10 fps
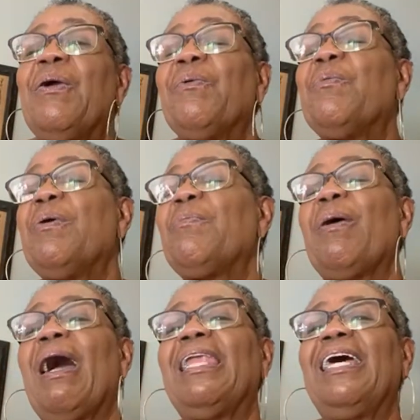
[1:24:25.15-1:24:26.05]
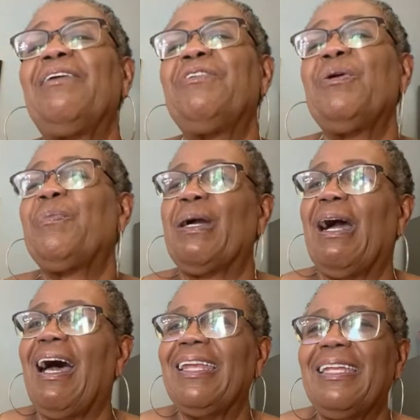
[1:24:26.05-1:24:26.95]
Remember, I love you, but
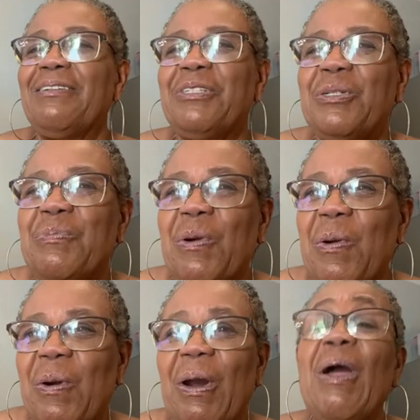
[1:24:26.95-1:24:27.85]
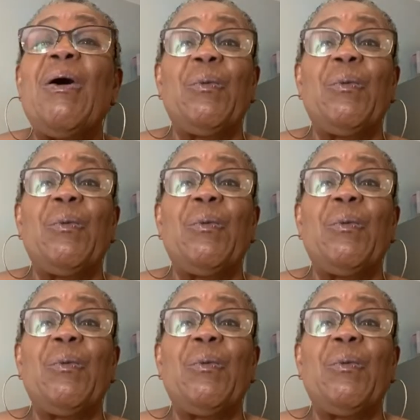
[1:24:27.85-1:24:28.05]
God loves you more.